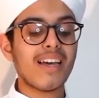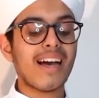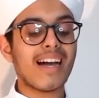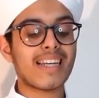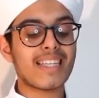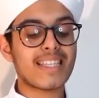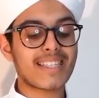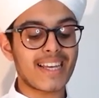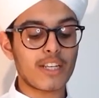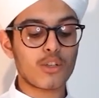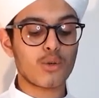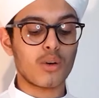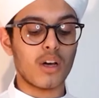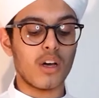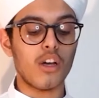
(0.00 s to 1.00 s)
and he said
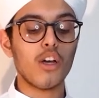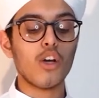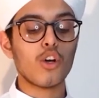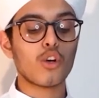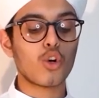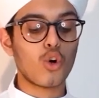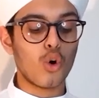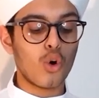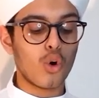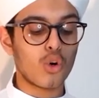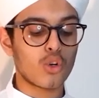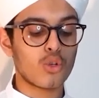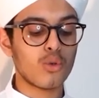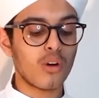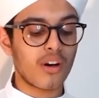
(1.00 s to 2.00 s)
to her,
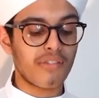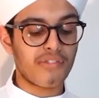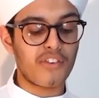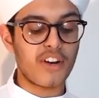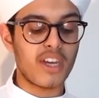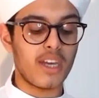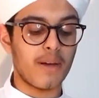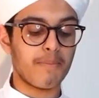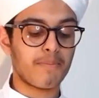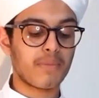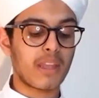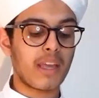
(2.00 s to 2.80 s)
Go, you are free.